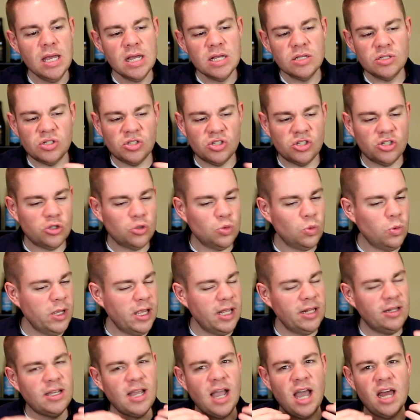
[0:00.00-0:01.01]

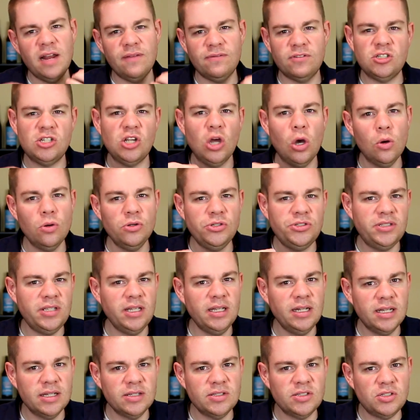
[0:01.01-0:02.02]
sweet kind of
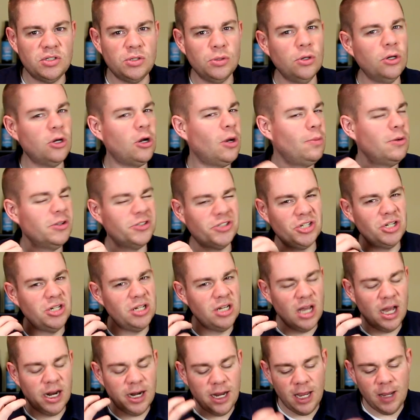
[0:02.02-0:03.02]
toastiness to it, almost
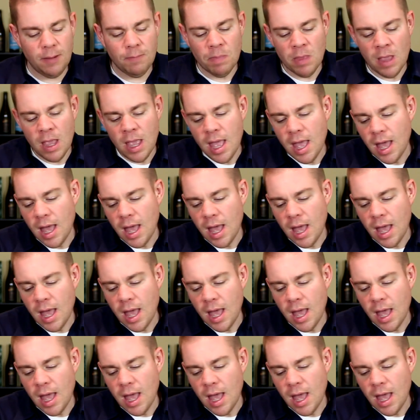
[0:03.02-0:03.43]
nutty,